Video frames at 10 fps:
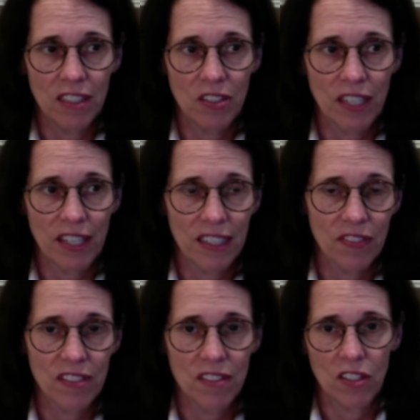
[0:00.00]
then you can't give
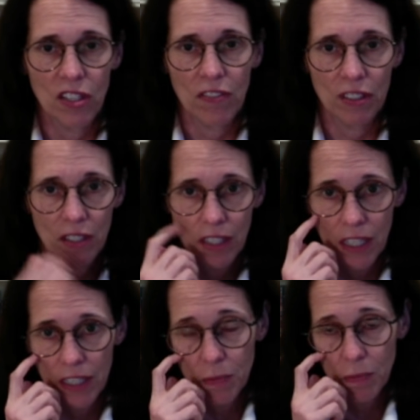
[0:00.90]
insulin, you have to go to the
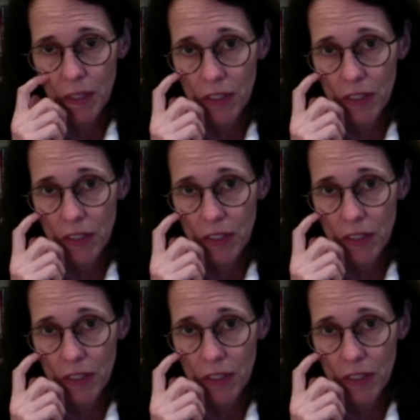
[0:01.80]
hospital.